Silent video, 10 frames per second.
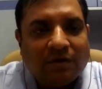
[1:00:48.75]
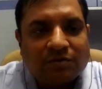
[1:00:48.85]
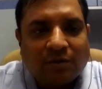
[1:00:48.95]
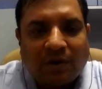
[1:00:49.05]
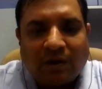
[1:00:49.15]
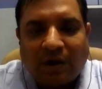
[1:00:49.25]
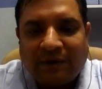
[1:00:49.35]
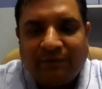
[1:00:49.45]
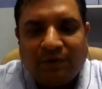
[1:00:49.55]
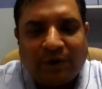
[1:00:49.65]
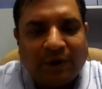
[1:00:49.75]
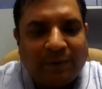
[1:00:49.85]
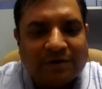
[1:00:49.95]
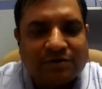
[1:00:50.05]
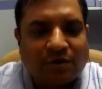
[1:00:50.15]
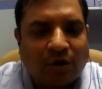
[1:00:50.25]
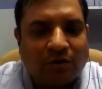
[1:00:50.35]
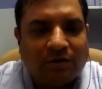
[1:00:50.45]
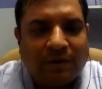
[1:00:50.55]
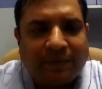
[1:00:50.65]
So I would request all the